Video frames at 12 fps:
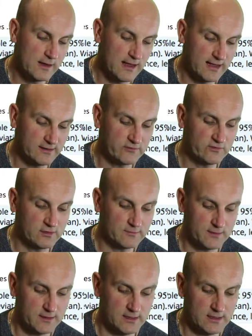And
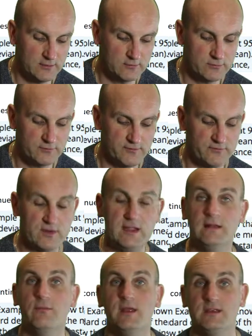sigma equals
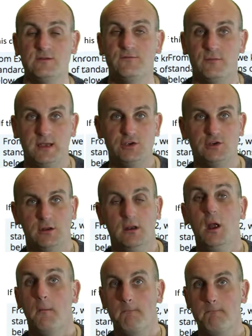15. This information
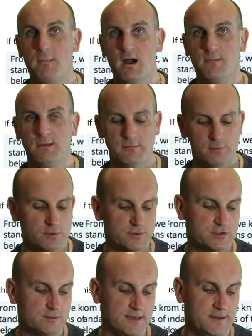might be important
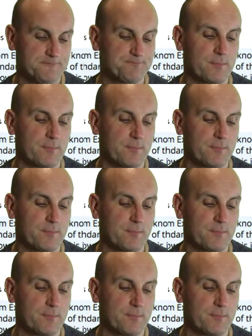to me.